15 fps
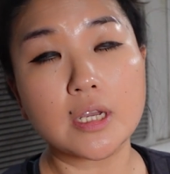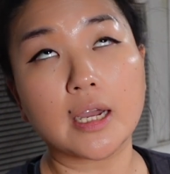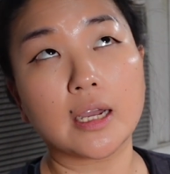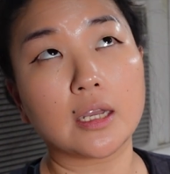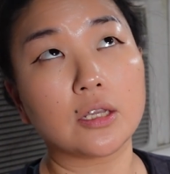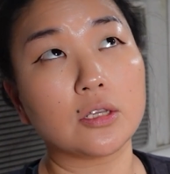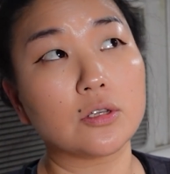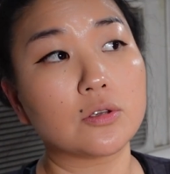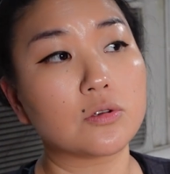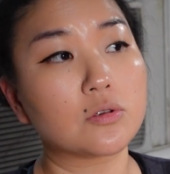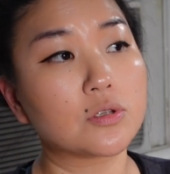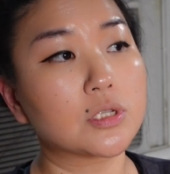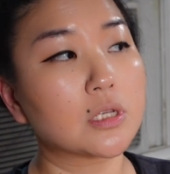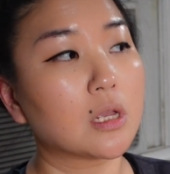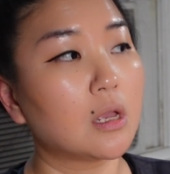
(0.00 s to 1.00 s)
I
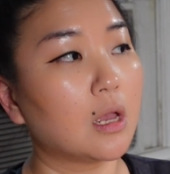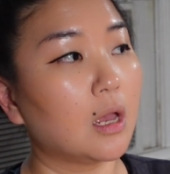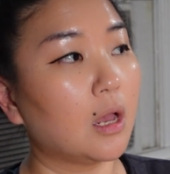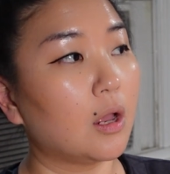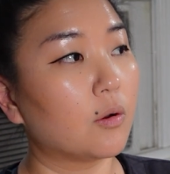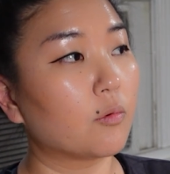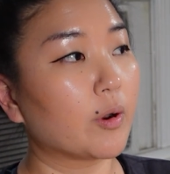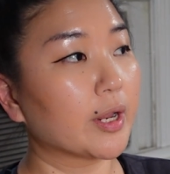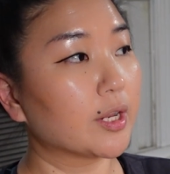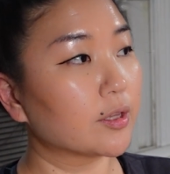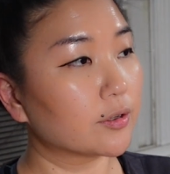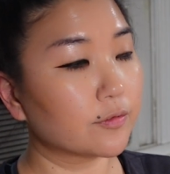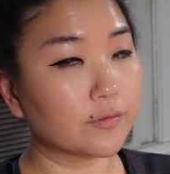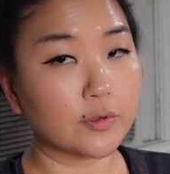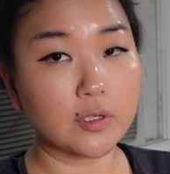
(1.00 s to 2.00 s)
use
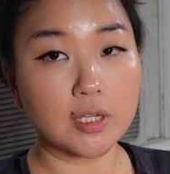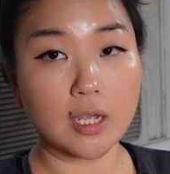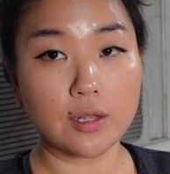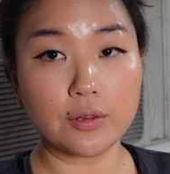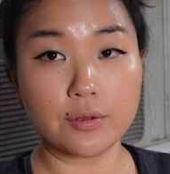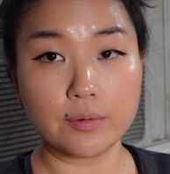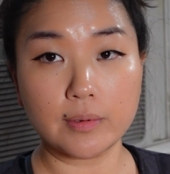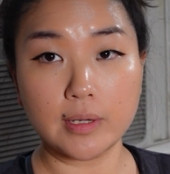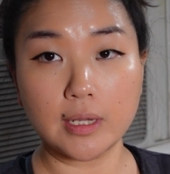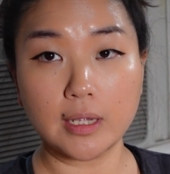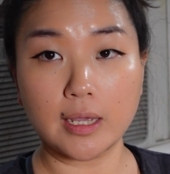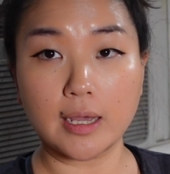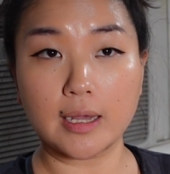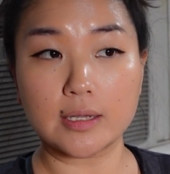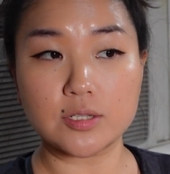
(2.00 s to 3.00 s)
regular food
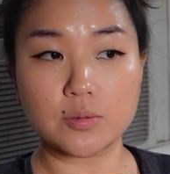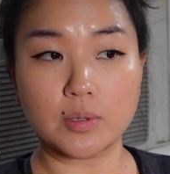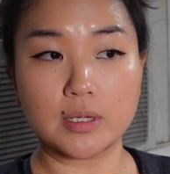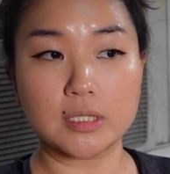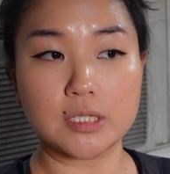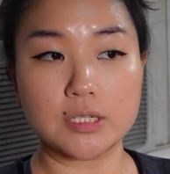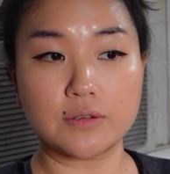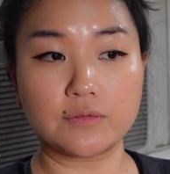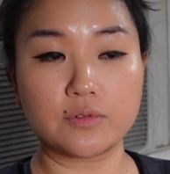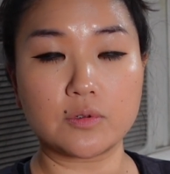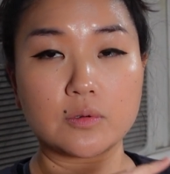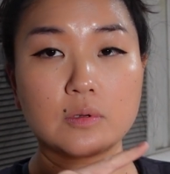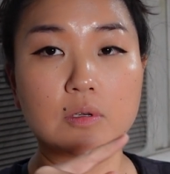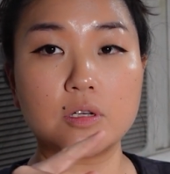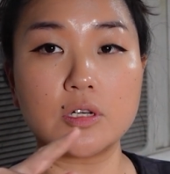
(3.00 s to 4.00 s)
coloring as well as
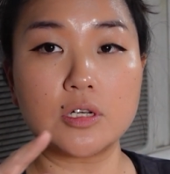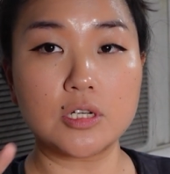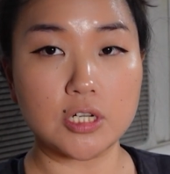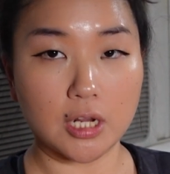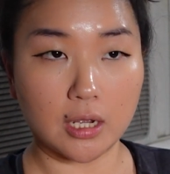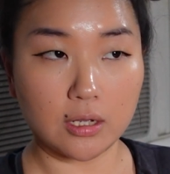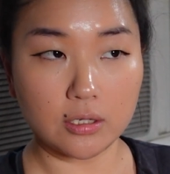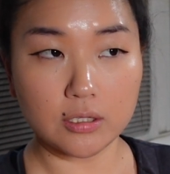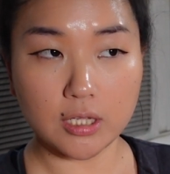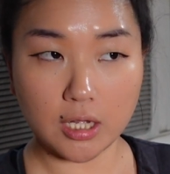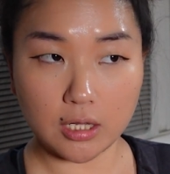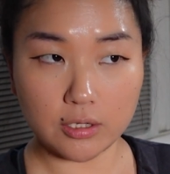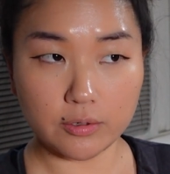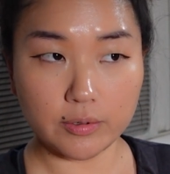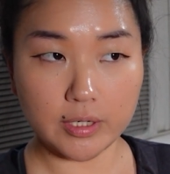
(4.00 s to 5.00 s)
food gel
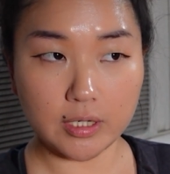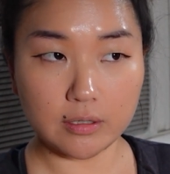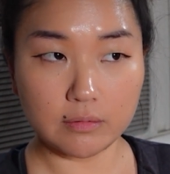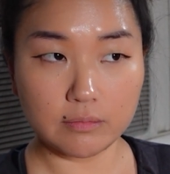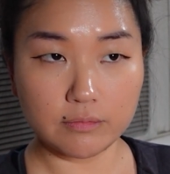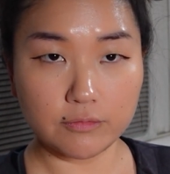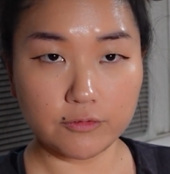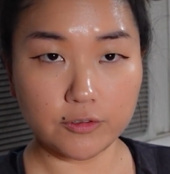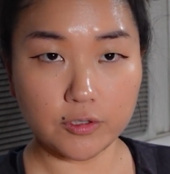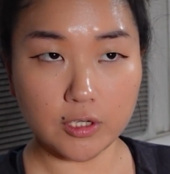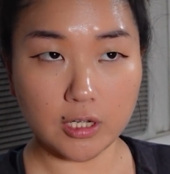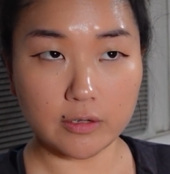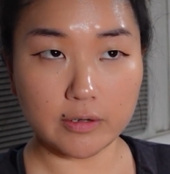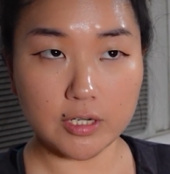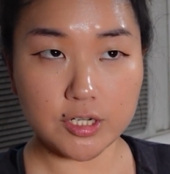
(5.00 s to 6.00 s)
coloring,
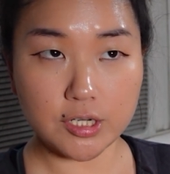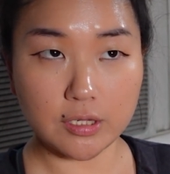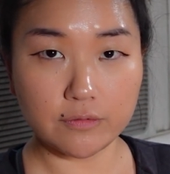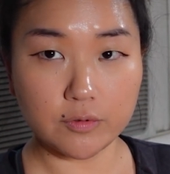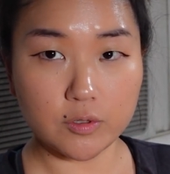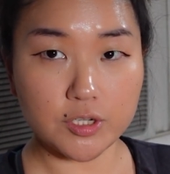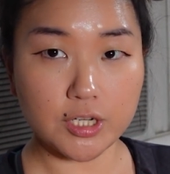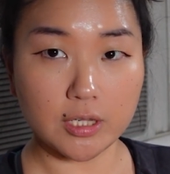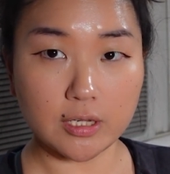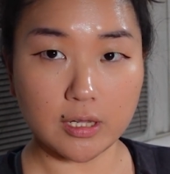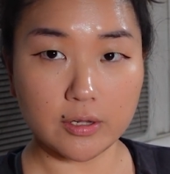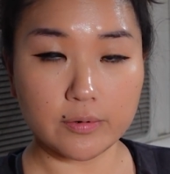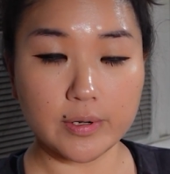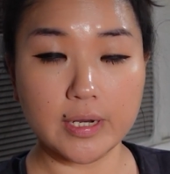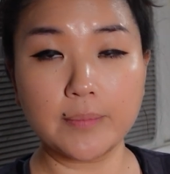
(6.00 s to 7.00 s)
food gel
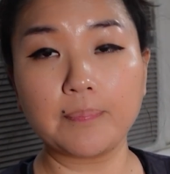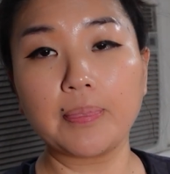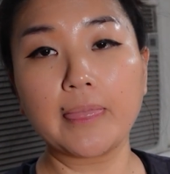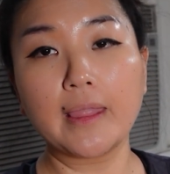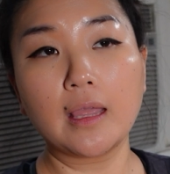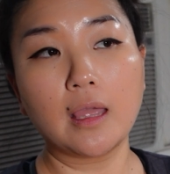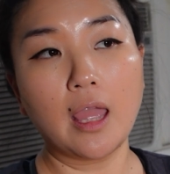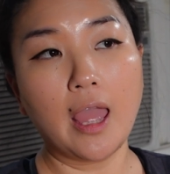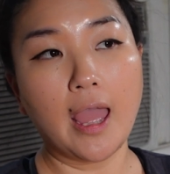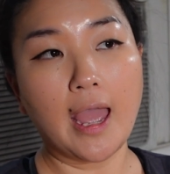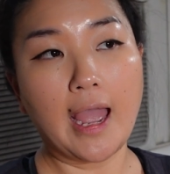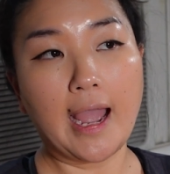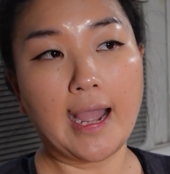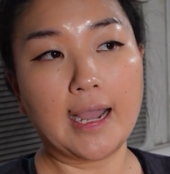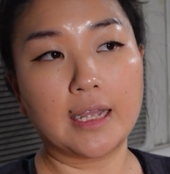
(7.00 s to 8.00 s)
coloring.
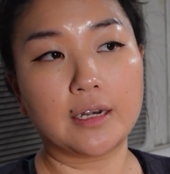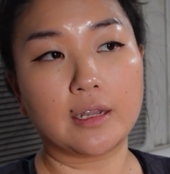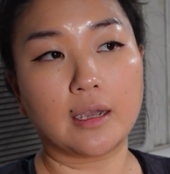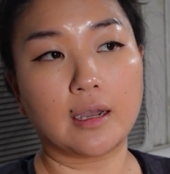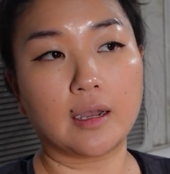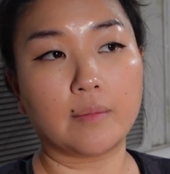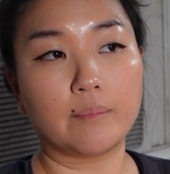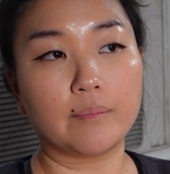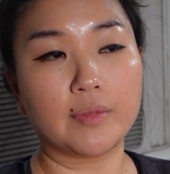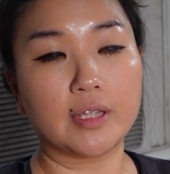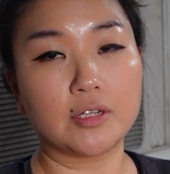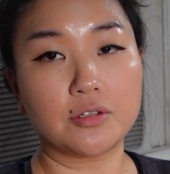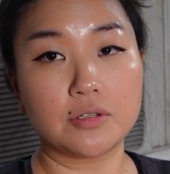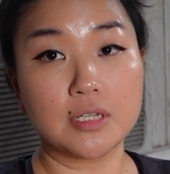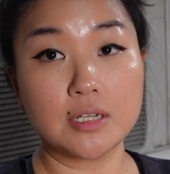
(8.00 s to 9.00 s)
And
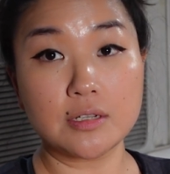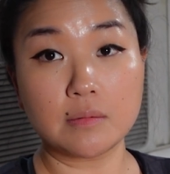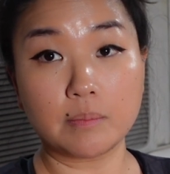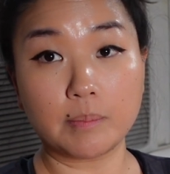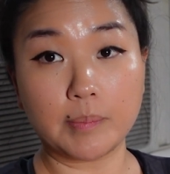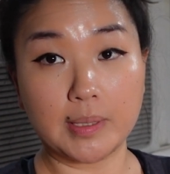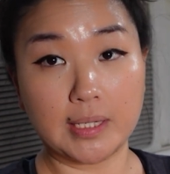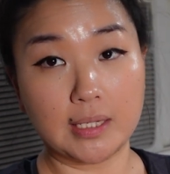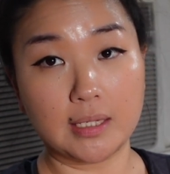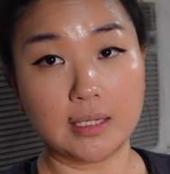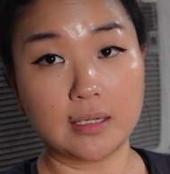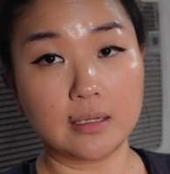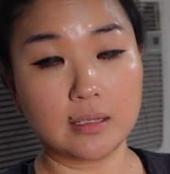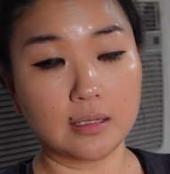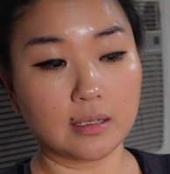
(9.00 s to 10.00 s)
they do tend to
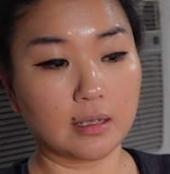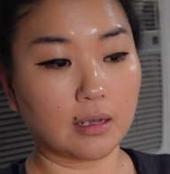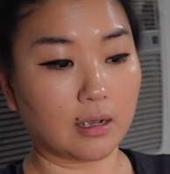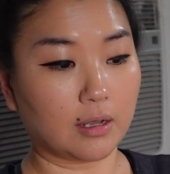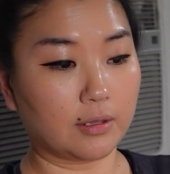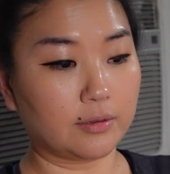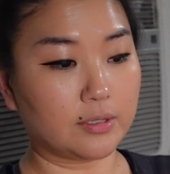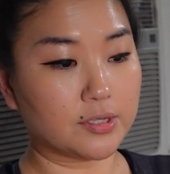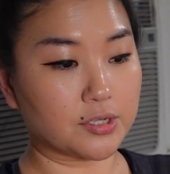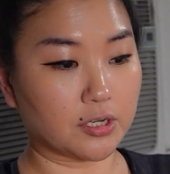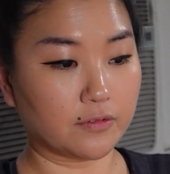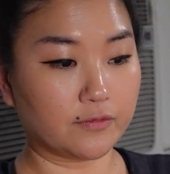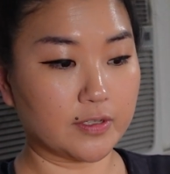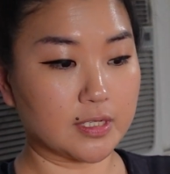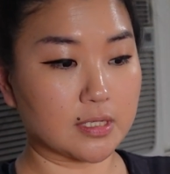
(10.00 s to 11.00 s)
bead on the
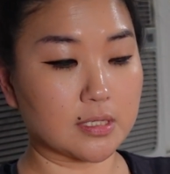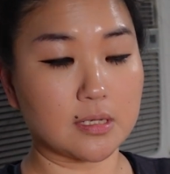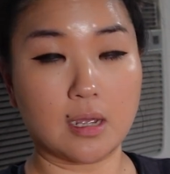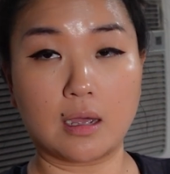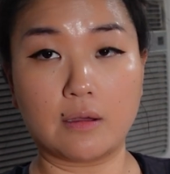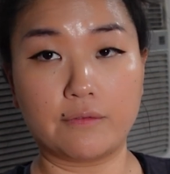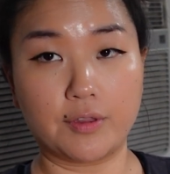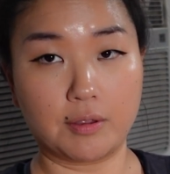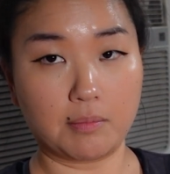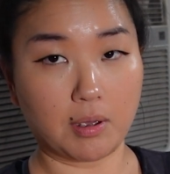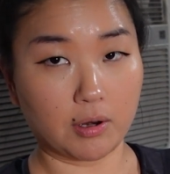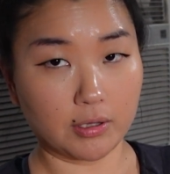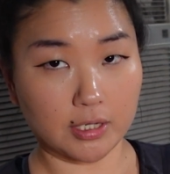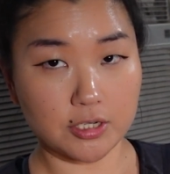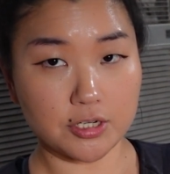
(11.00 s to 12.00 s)
surface of the modeling